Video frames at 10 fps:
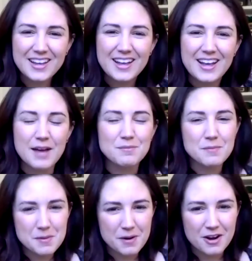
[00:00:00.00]
I'm
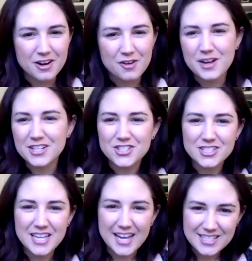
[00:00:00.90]
Libby Parker,
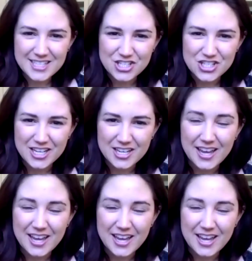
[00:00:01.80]
registered dietitian,